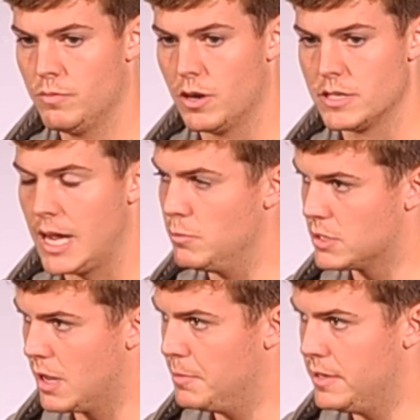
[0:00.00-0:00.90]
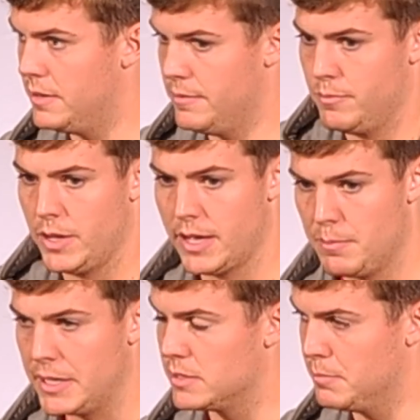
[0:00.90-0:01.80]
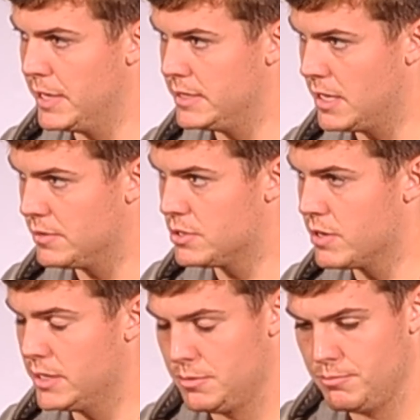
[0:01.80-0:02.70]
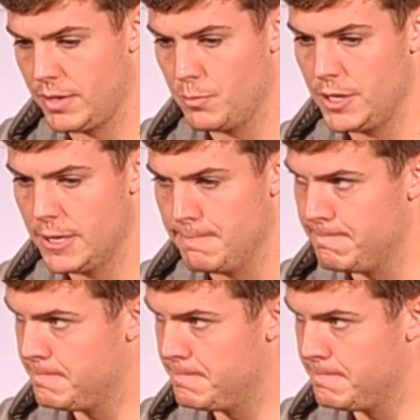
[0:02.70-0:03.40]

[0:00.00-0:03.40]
our time was coming, and we had to make some plays down the stretch, and we did.